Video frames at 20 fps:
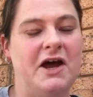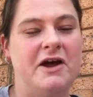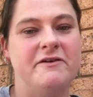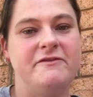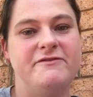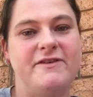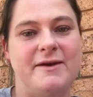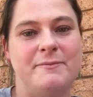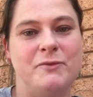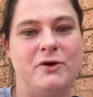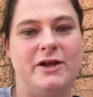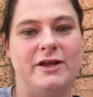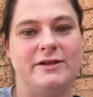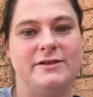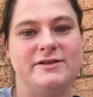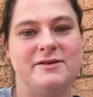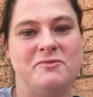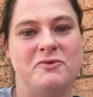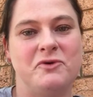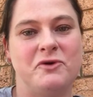I found
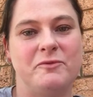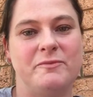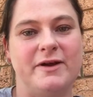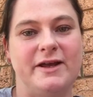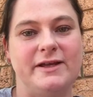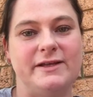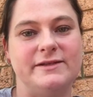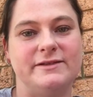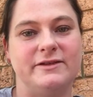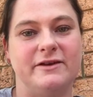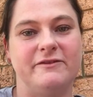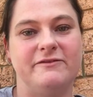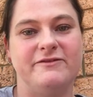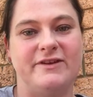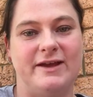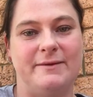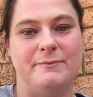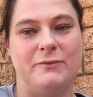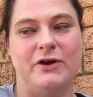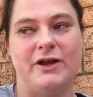my support base. I
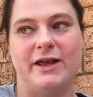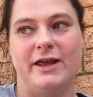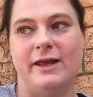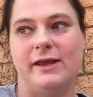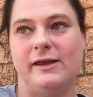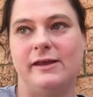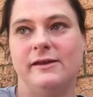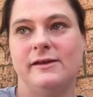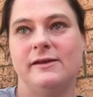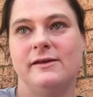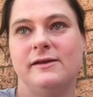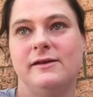found my